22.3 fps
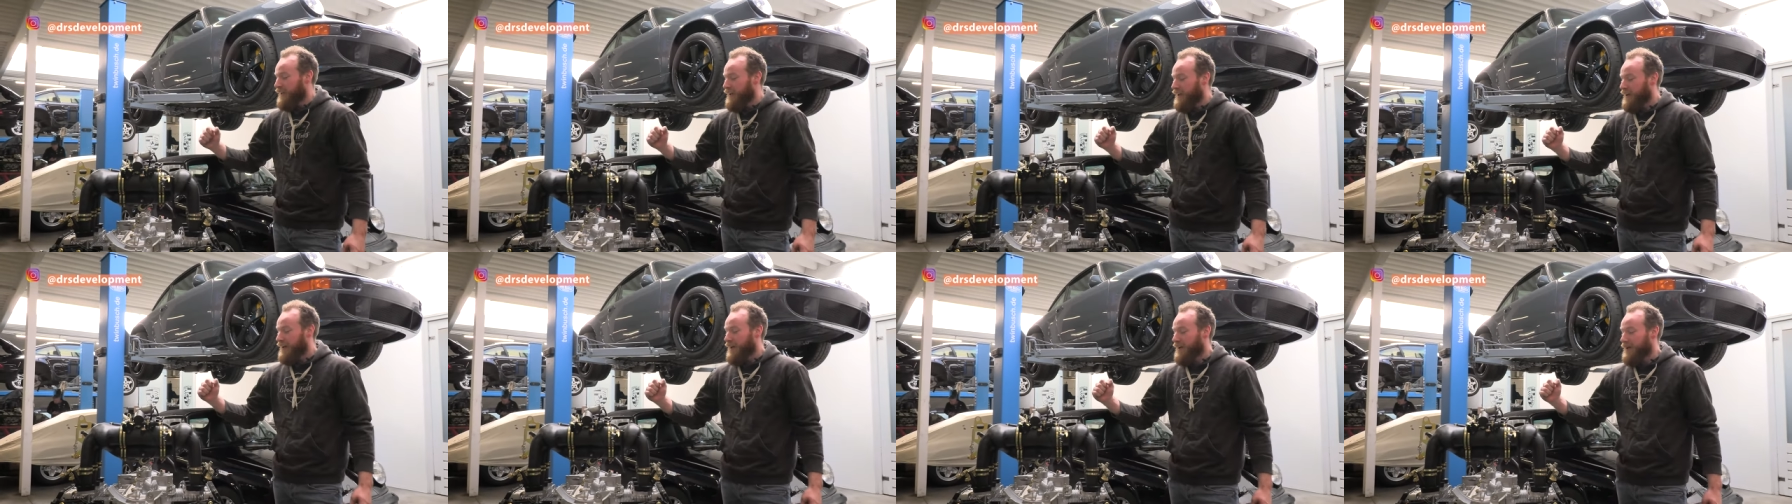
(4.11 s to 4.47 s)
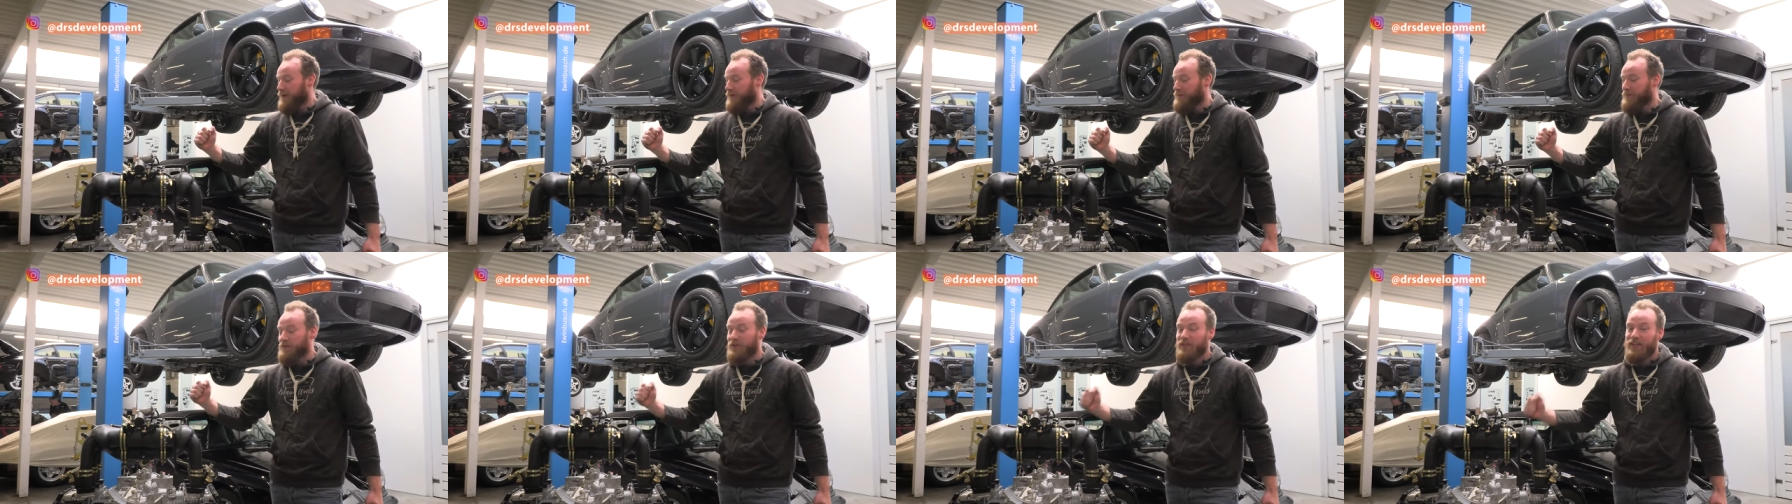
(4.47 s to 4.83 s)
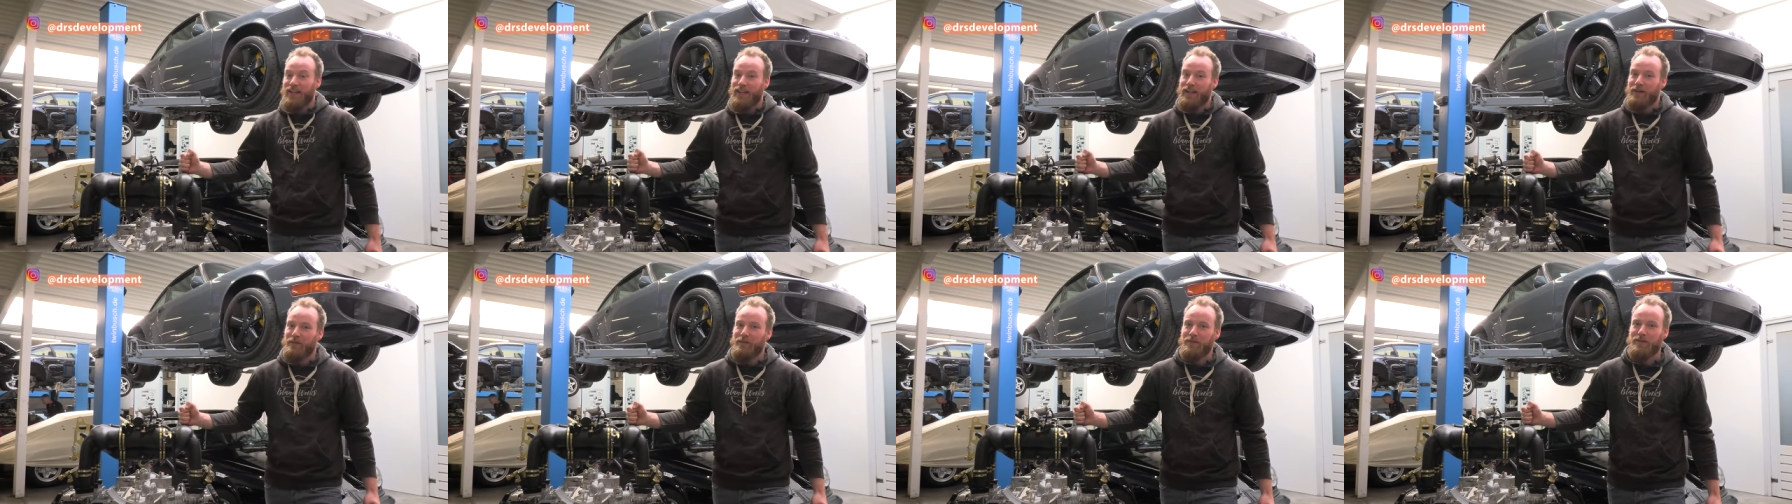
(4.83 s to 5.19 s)
Um,
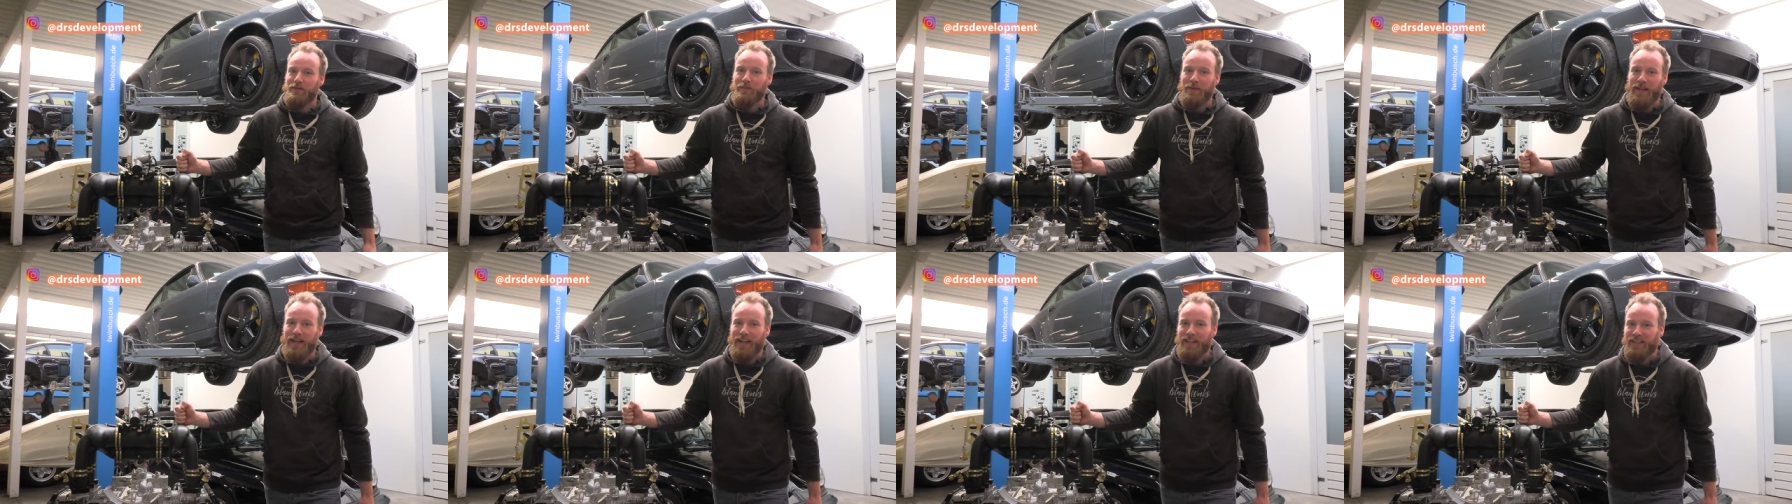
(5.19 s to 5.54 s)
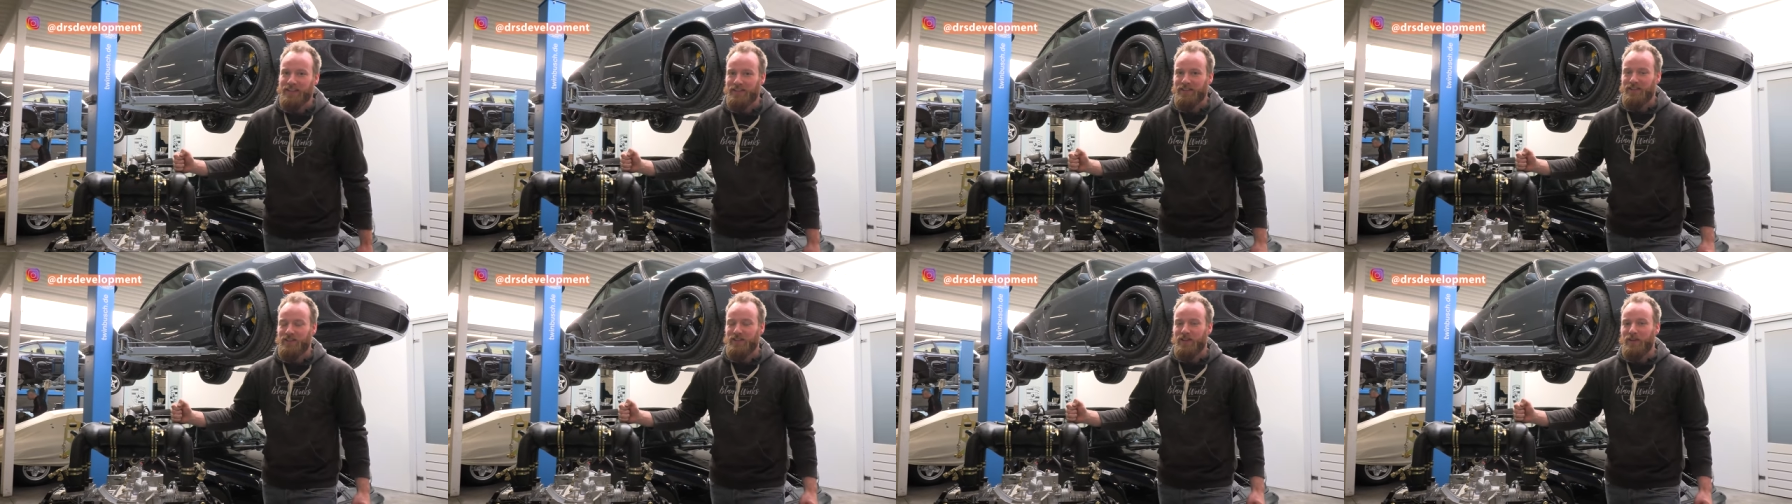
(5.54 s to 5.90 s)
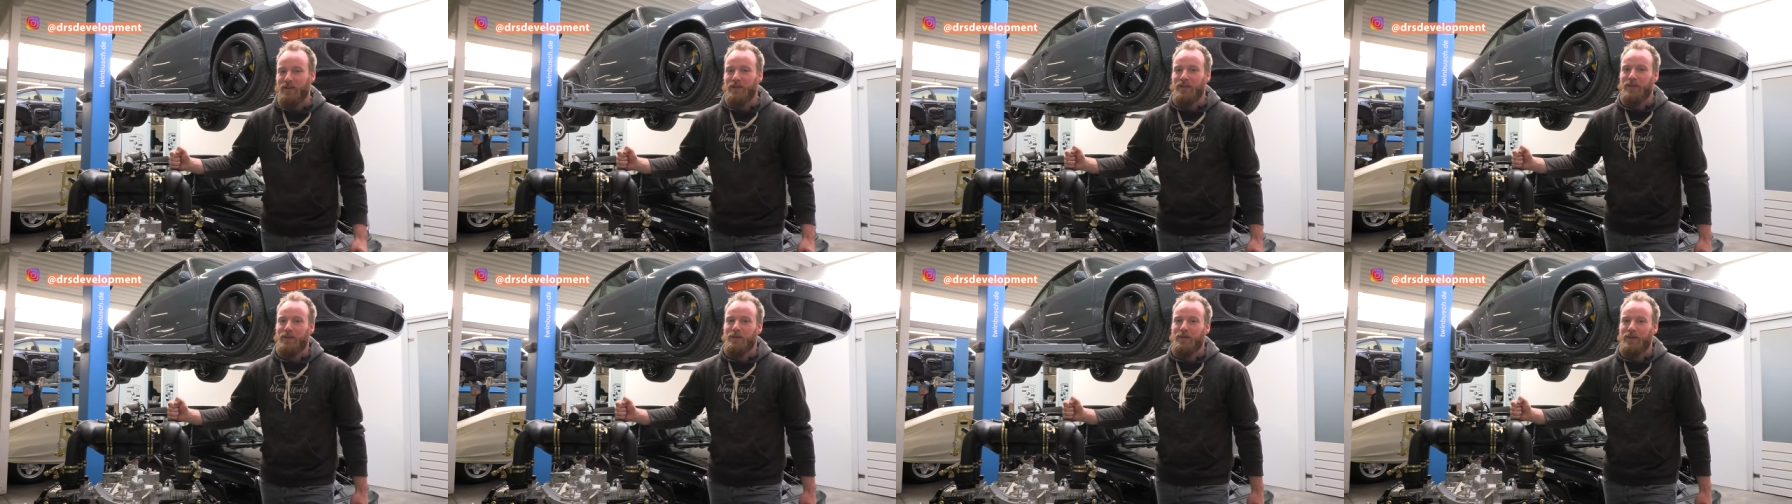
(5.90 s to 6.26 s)
today I was planning to show
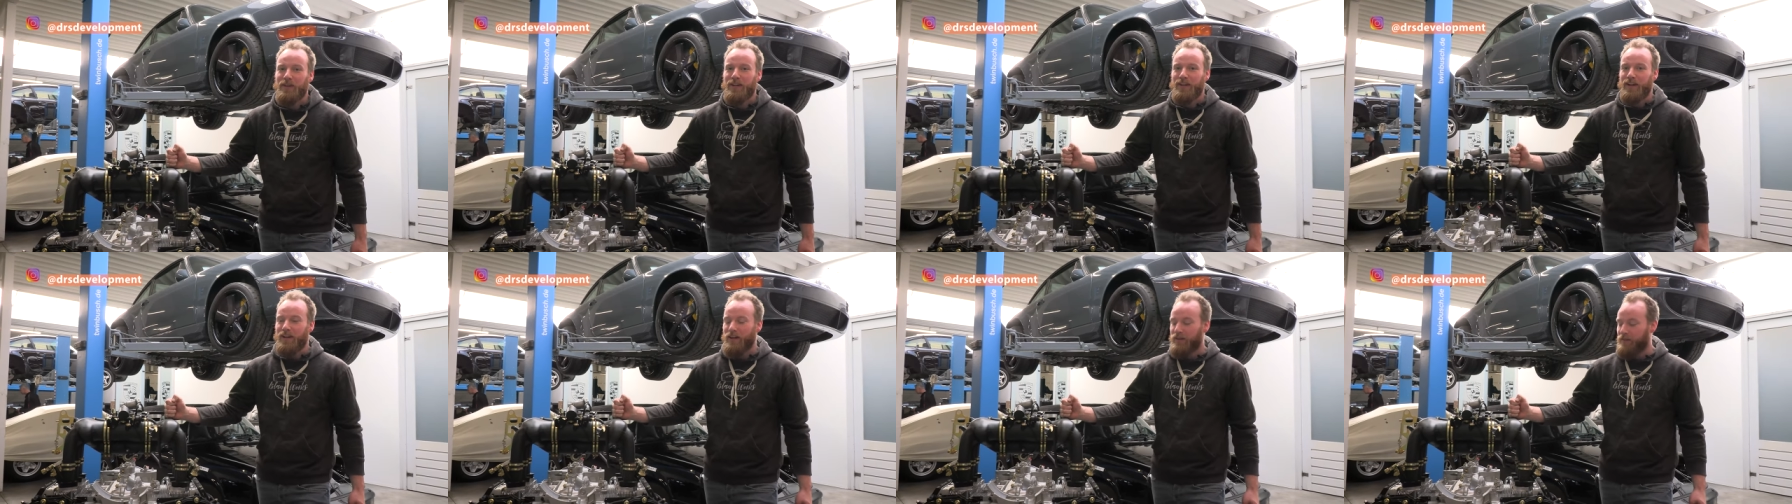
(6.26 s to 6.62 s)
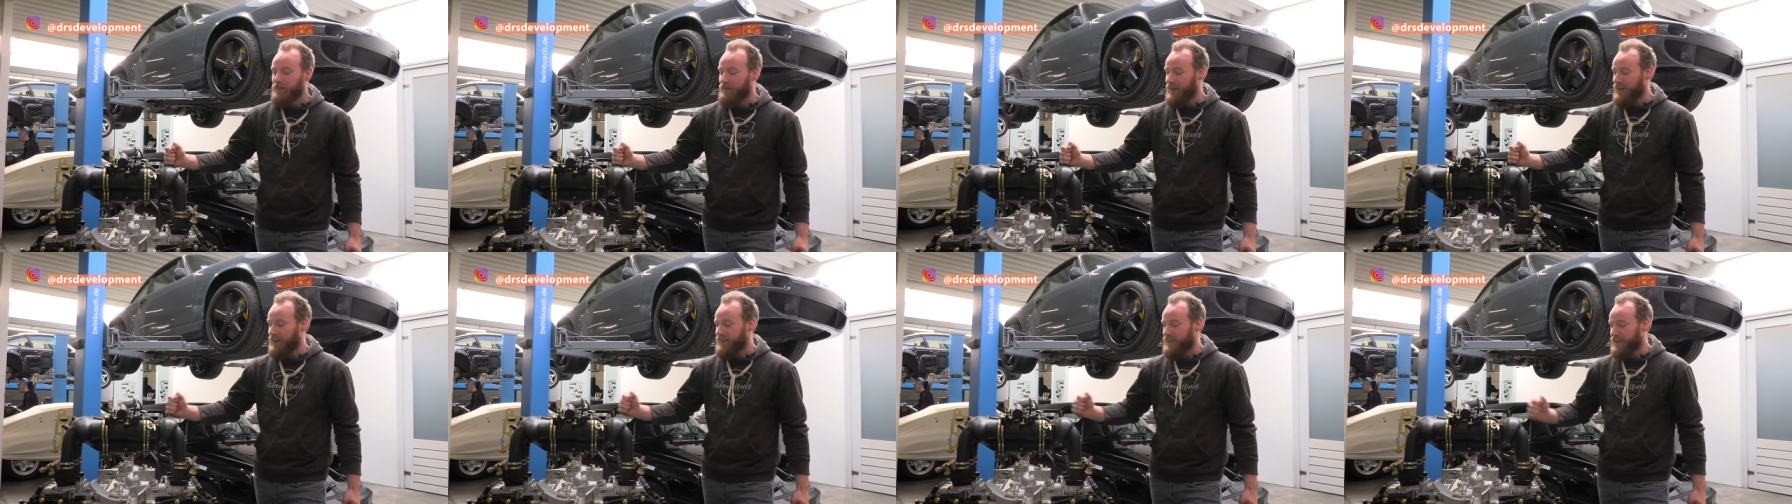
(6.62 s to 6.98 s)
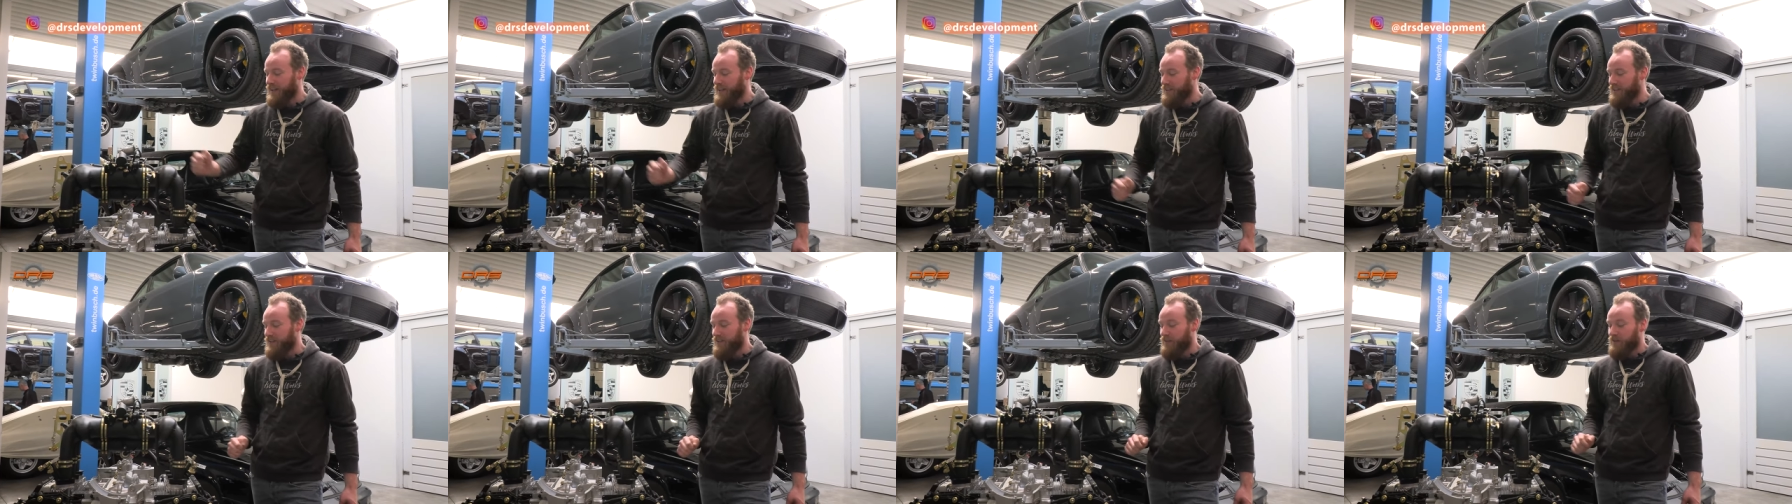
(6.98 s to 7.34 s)
you uh, our Phoenix
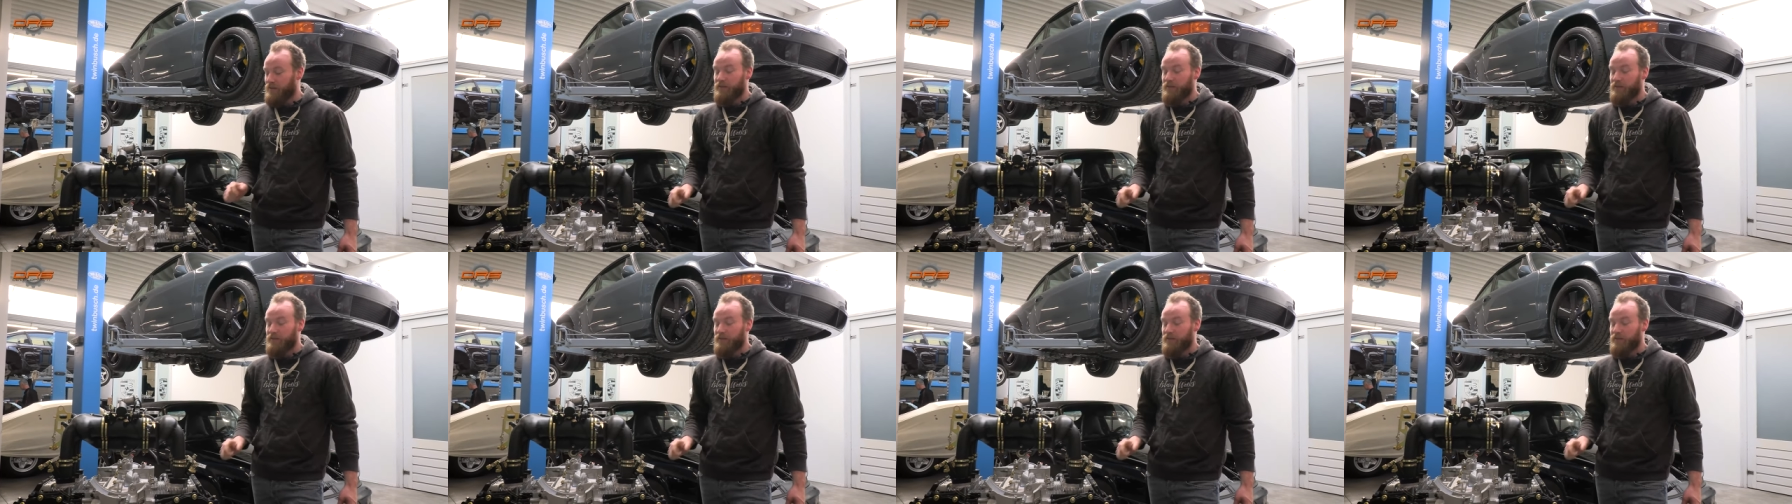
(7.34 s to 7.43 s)
engine.